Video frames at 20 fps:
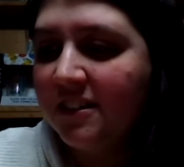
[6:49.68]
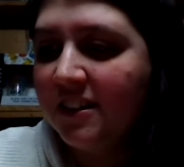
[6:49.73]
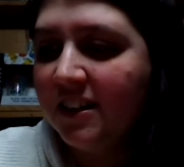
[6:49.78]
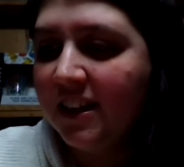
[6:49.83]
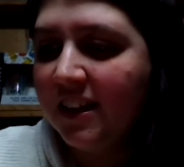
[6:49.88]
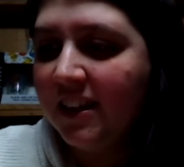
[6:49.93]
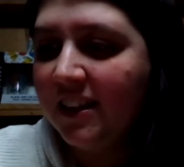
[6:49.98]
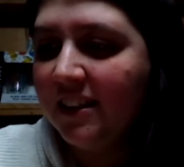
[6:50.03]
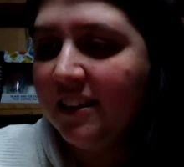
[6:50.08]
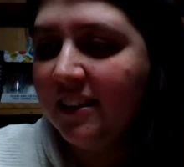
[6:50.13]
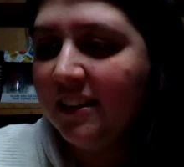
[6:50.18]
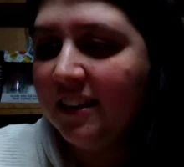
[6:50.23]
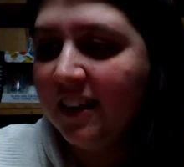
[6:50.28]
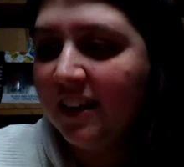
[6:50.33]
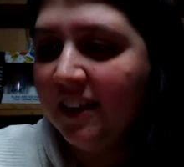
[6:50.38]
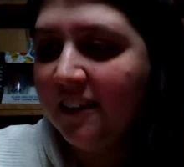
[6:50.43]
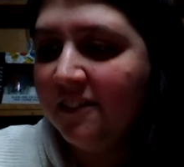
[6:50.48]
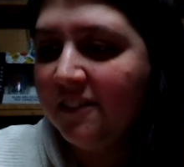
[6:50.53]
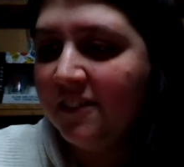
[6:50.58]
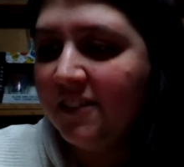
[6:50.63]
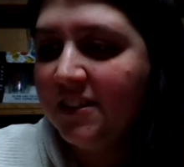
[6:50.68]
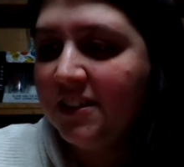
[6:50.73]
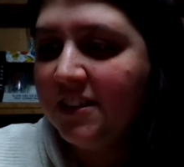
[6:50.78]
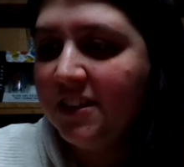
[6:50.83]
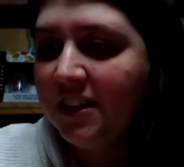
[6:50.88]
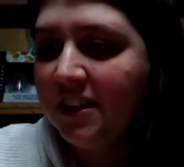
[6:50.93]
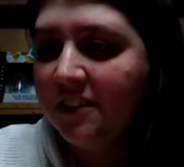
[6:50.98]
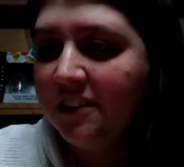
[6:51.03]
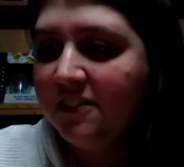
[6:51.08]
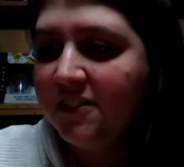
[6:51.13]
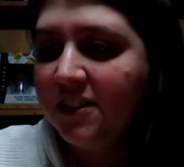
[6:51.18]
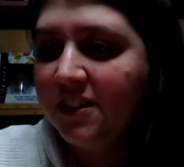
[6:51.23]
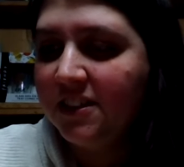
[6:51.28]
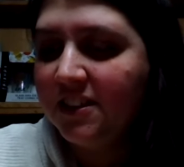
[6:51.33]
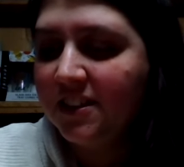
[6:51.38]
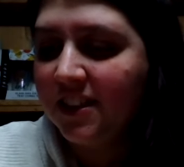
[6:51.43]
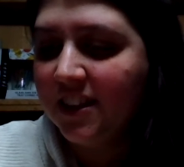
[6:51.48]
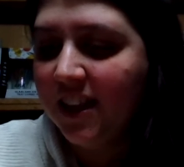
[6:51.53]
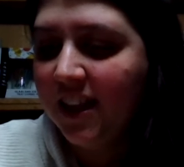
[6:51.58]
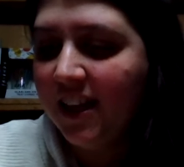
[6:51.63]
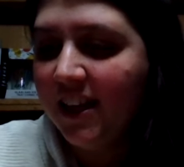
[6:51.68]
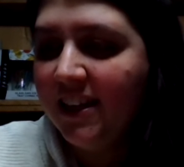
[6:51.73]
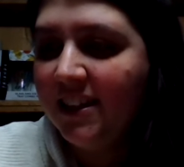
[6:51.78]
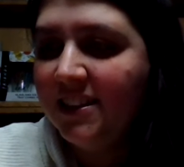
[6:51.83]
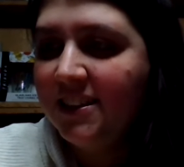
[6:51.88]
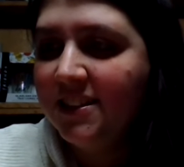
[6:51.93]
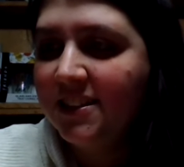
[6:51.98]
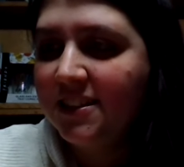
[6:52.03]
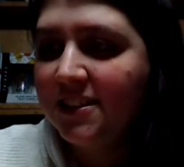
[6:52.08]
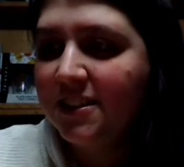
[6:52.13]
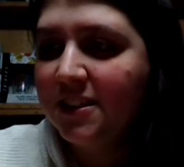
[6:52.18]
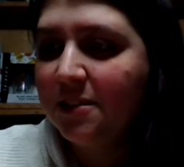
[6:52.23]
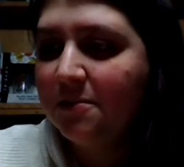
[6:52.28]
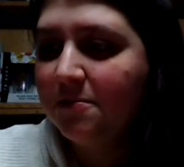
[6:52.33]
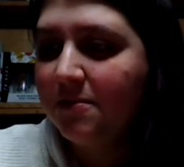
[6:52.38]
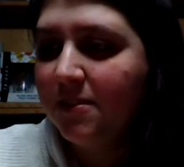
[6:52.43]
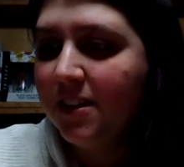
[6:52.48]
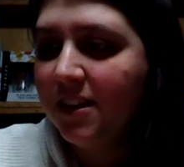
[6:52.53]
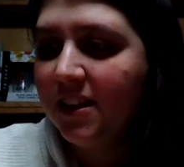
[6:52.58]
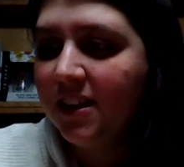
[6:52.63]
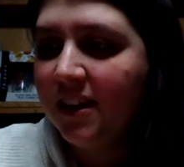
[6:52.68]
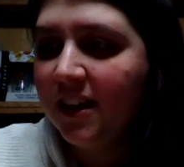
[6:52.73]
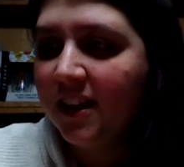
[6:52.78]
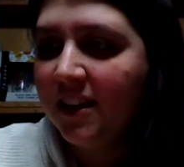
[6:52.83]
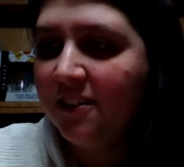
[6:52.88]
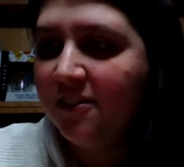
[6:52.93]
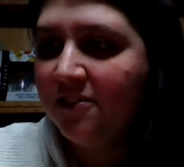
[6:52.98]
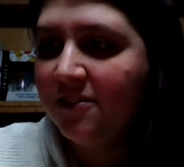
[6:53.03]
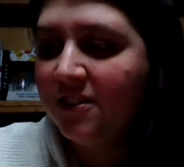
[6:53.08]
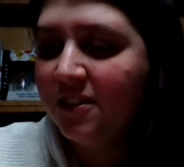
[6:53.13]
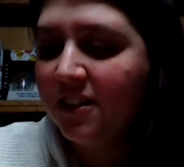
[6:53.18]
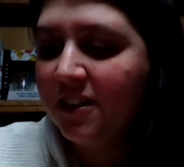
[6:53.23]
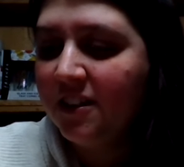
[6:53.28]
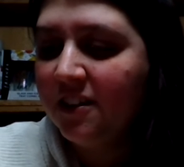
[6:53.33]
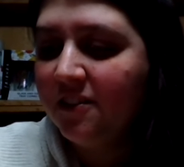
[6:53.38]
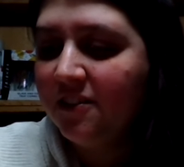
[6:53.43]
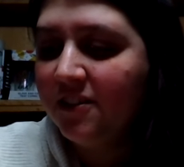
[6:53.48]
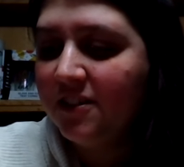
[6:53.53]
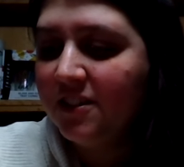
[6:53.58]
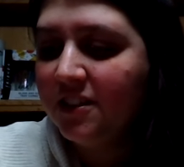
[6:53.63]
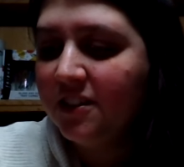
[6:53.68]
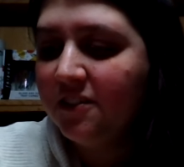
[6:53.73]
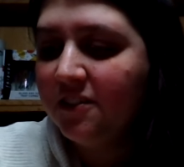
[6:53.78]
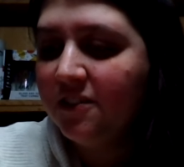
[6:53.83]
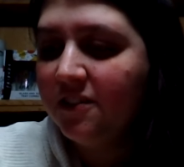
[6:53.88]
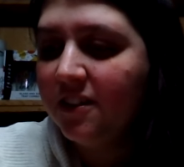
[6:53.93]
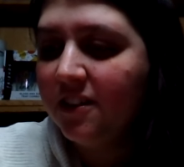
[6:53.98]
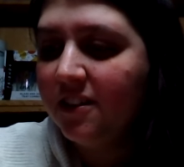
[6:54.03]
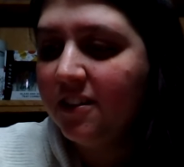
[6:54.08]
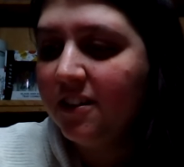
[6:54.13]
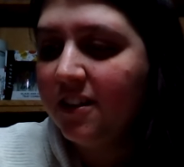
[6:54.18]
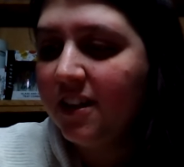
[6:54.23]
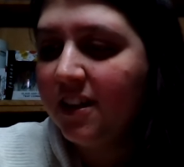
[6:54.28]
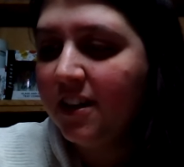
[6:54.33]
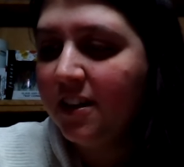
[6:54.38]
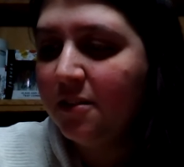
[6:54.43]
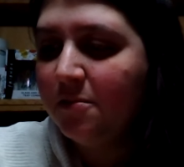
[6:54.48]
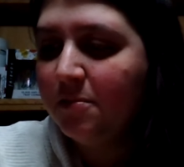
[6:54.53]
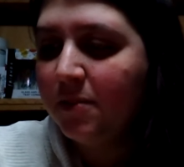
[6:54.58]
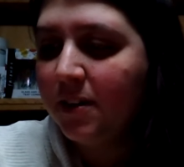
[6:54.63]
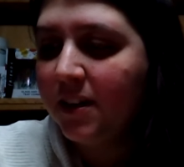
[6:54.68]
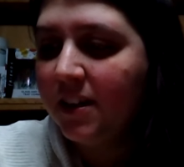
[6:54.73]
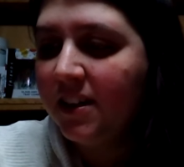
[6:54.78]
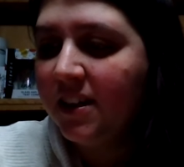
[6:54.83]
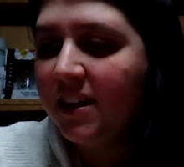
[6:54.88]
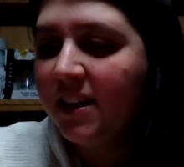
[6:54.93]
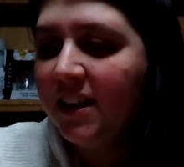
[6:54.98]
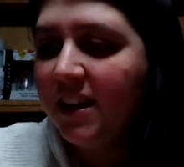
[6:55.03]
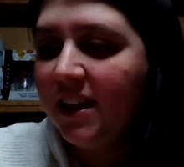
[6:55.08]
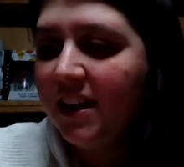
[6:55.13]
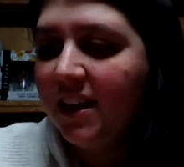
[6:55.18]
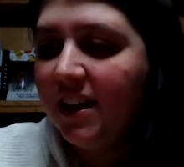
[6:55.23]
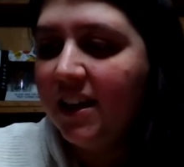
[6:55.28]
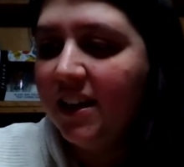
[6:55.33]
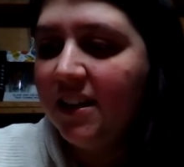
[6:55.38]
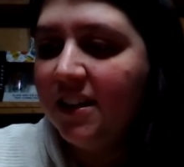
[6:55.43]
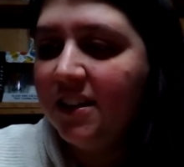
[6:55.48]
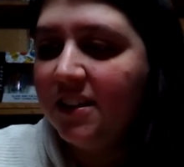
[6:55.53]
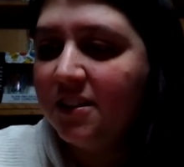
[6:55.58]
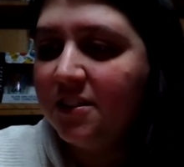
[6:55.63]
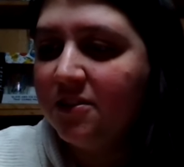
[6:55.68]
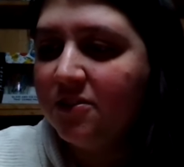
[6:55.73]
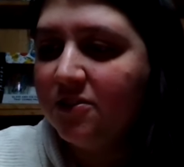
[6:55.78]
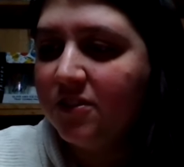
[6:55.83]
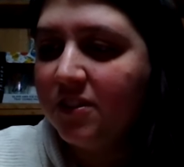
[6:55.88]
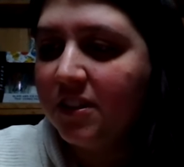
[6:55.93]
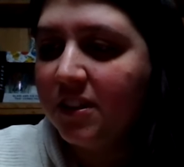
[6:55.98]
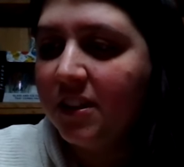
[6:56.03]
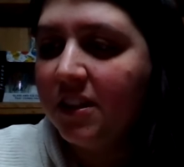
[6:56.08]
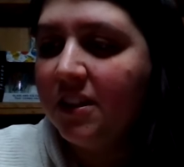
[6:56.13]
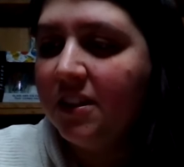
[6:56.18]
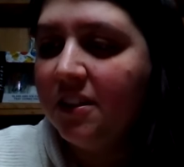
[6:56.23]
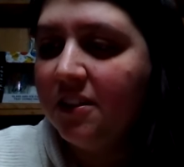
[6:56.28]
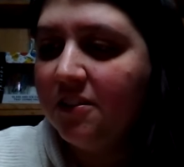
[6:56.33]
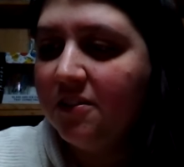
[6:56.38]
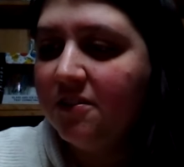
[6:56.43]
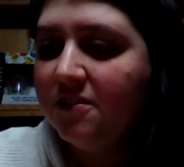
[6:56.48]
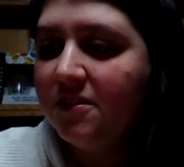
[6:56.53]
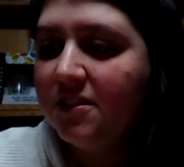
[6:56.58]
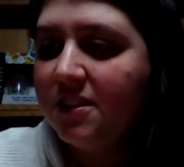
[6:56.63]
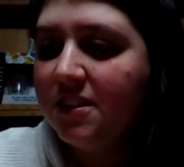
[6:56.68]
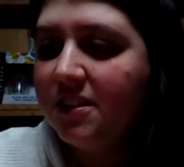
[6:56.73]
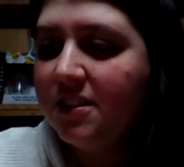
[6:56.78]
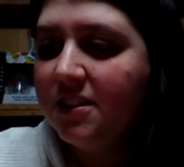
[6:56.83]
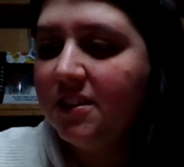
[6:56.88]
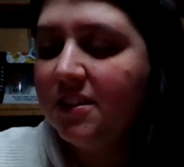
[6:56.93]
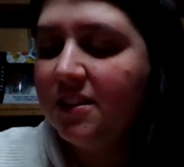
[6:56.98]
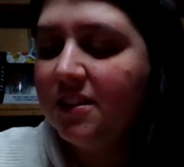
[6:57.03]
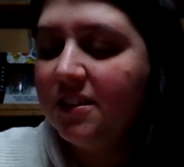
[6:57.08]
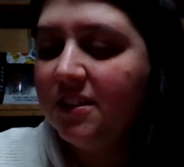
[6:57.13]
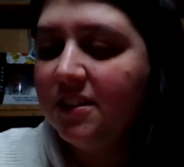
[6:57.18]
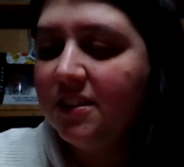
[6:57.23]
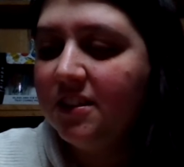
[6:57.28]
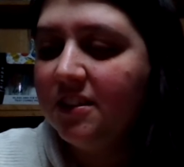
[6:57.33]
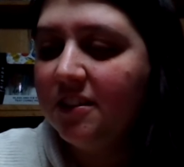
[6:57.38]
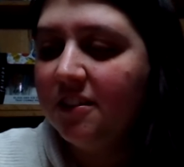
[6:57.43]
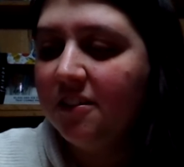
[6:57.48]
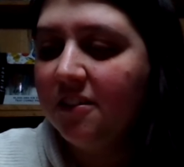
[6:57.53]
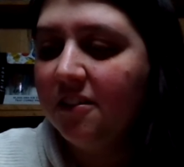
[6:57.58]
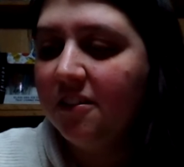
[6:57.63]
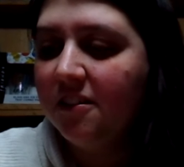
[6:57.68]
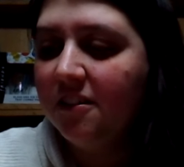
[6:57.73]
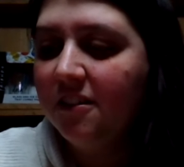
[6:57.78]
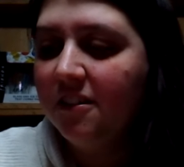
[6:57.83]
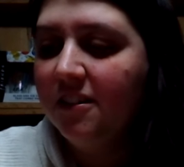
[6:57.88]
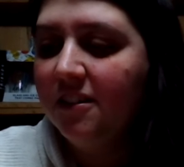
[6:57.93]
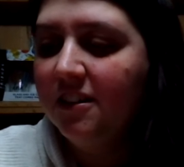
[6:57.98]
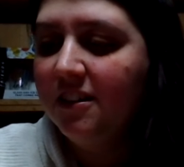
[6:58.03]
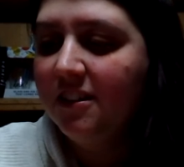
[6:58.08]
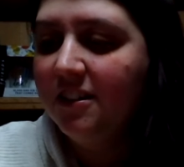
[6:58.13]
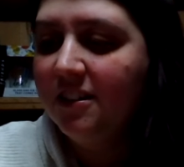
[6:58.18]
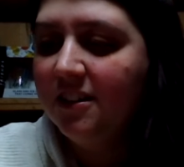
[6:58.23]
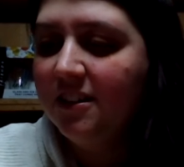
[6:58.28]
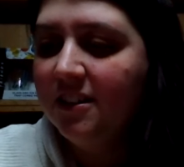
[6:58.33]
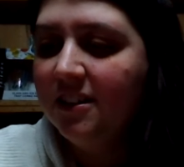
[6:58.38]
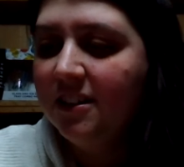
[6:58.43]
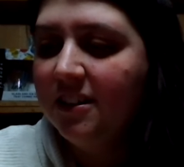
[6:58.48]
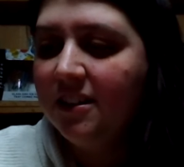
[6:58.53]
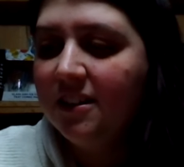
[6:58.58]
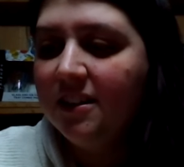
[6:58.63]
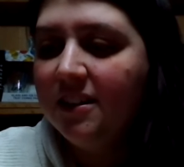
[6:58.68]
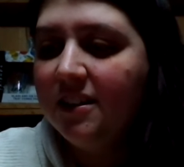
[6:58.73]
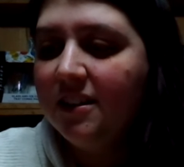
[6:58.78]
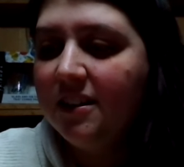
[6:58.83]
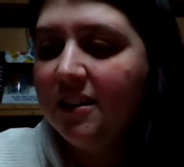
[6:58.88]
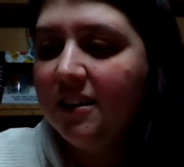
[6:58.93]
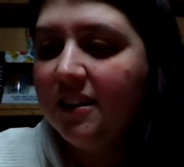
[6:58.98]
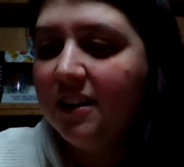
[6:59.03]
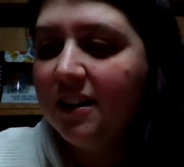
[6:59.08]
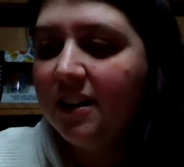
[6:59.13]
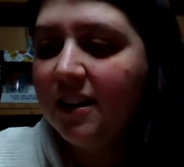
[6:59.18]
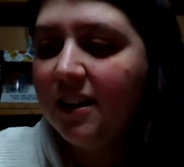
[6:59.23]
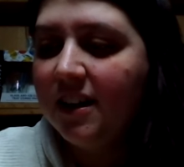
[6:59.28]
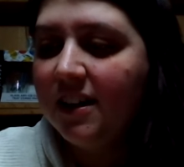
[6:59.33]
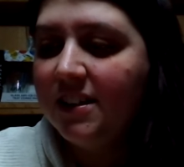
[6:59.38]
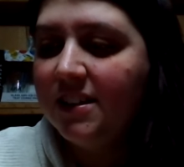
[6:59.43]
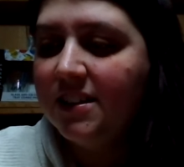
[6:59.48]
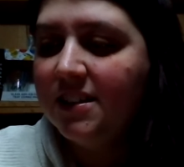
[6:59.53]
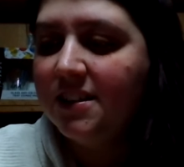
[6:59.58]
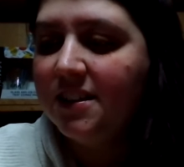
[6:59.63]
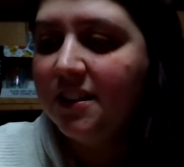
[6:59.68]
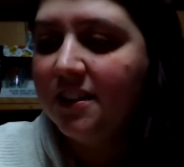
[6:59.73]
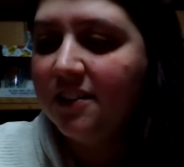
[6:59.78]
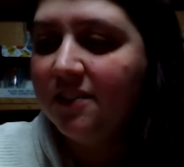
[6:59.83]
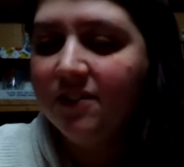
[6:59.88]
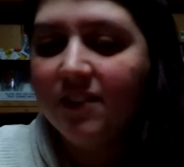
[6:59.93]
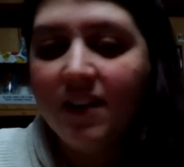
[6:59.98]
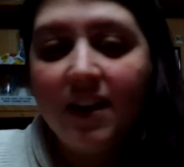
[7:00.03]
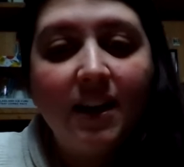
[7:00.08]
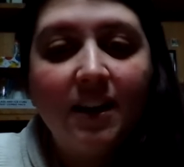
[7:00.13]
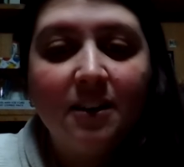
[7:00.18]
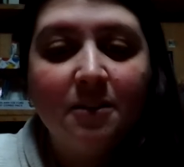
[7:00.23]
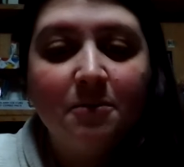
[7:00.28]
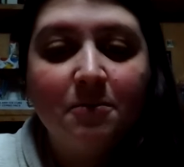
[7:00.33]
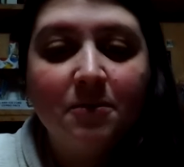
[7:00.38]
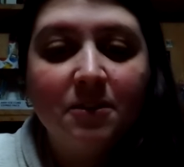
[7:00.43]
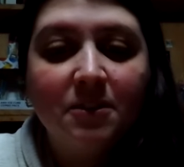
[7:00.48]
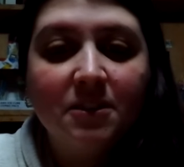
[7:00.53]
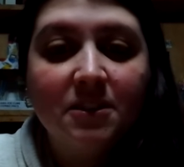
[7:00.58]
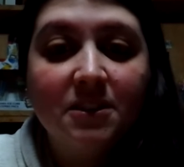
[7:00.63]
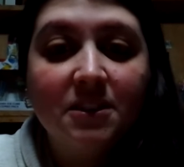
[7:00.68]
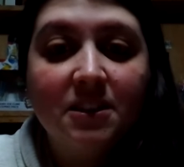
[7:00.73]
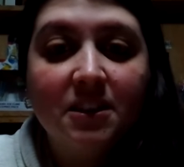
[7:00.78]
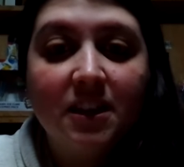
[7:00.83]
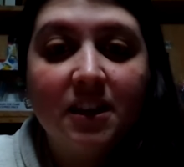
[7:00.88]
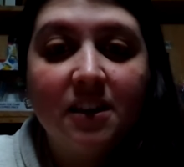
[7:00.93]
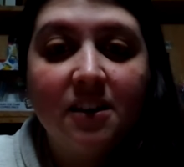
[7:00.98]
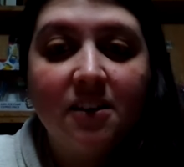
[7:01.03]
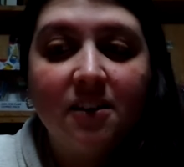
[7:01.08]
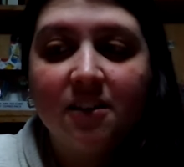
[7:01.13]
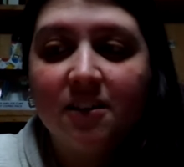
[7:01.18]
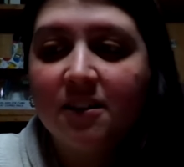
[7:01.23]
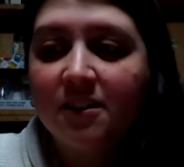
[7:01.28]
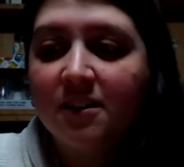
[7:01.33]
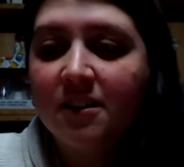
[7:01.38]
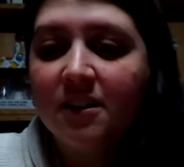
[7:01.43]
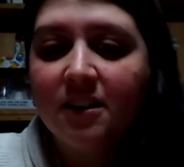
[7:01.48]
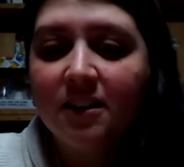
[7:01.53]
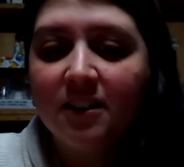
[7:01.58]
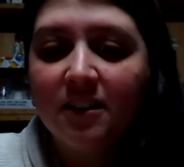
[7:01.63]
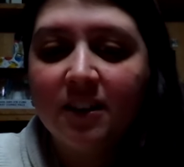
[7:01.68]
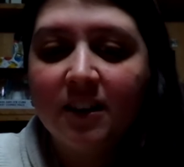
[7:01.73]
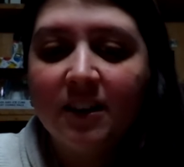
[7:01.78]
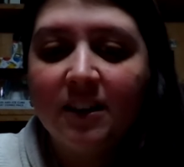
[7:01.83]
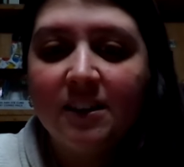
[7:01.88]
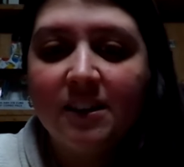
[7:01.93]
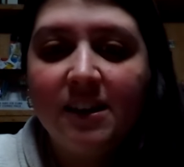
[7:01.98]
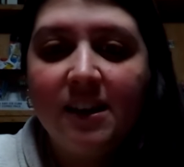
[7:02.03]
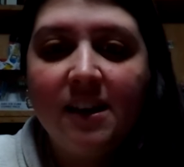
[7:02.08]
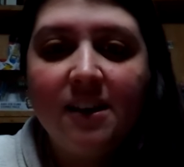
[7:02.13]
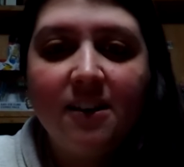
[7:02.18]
like seeing if she has lice or something. I don't really know what's going on there, but it is really cute. Oh, I just love animals. They are hilarious. They